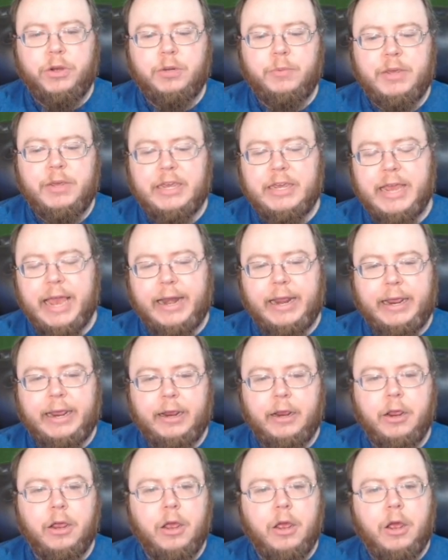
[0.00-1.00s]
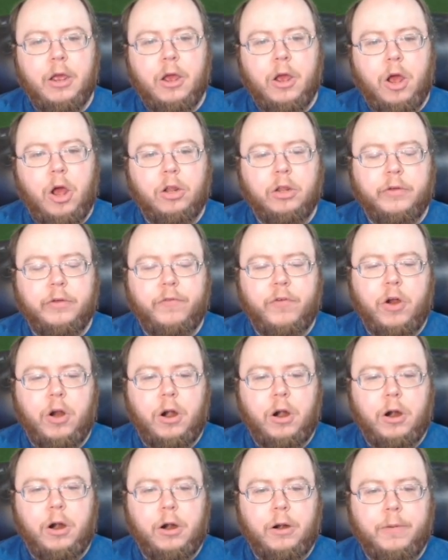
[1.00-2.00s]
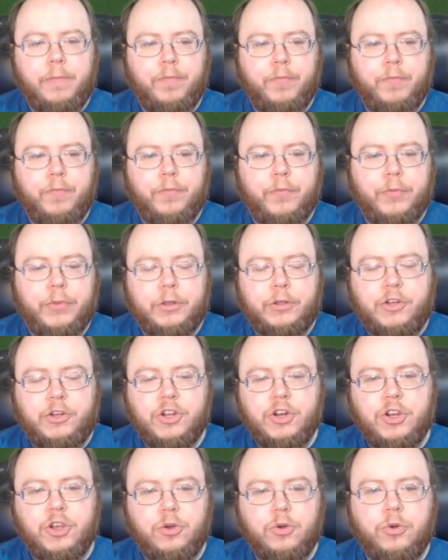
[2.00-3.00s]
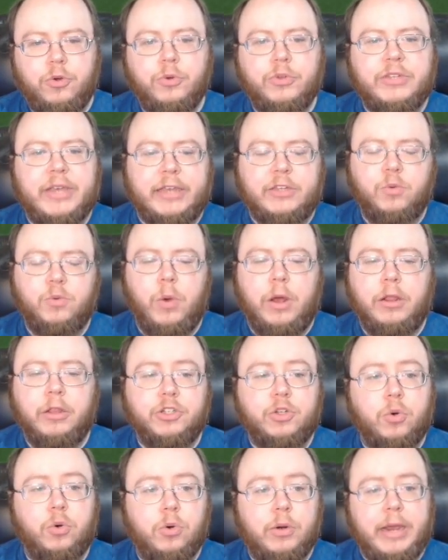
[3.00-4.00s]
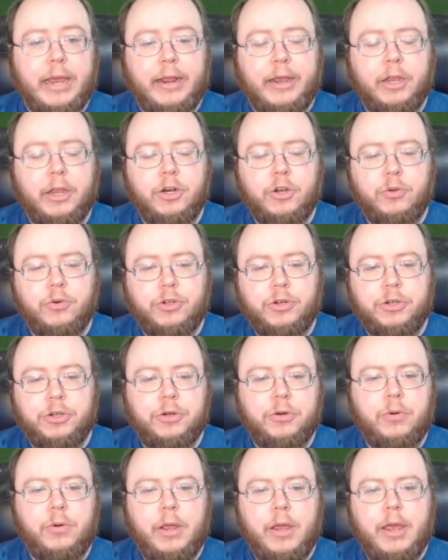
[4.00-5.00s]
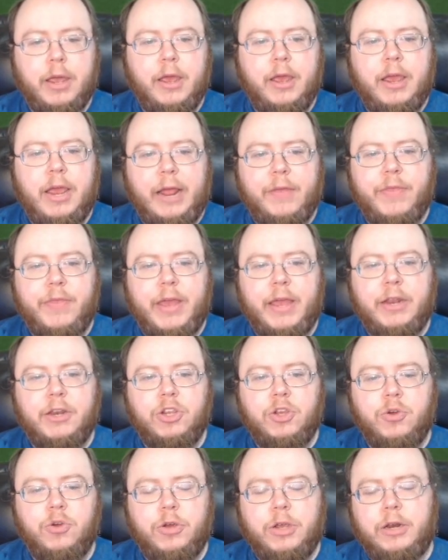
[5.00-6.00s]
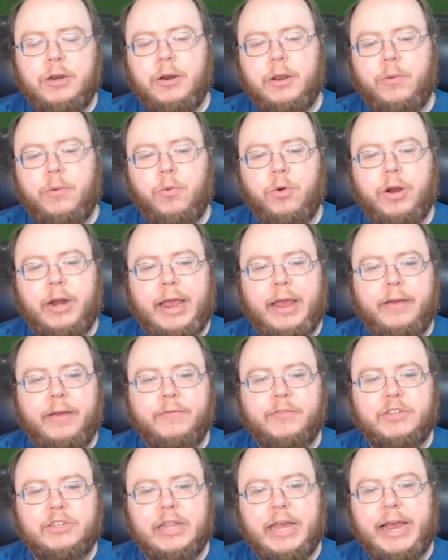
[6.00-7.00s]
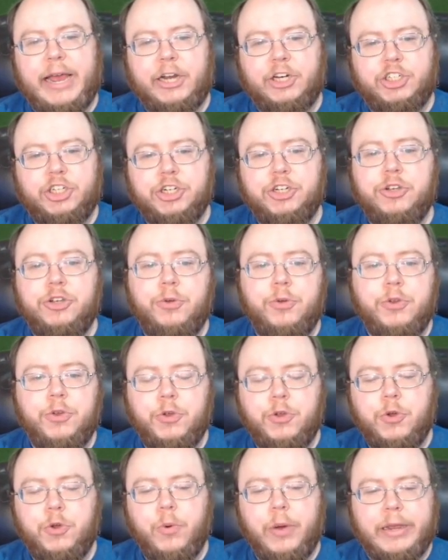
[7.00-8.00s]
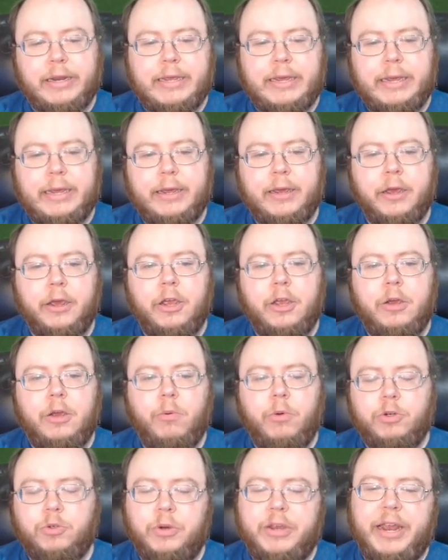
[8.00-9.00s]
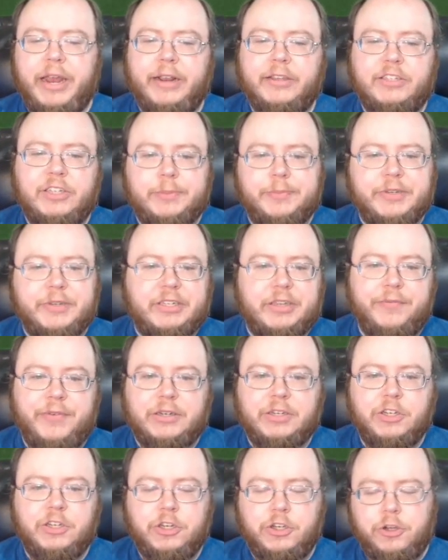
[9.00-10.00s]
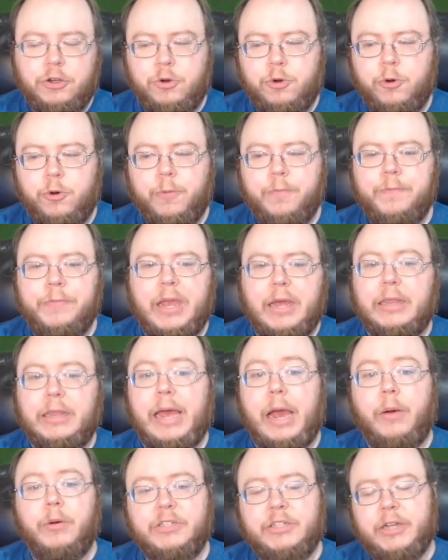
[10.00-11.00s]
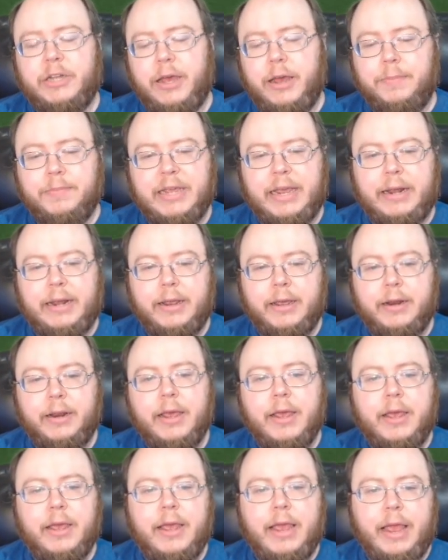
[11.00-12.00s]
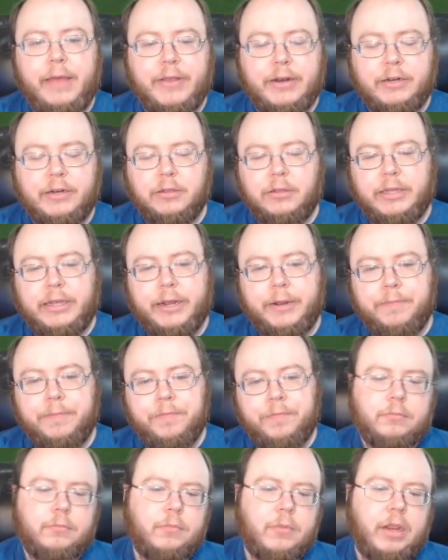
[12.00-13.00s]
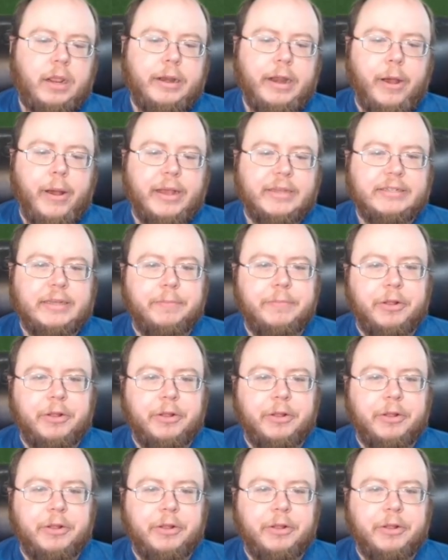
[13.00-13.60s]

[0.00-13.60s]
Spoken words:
to be getting all of our to-dos as well as creating a new to-do. And then we're going to have slash to-do UUID, which will get us a specific to-do, allow us to update it, and then delete it. Now, as I'm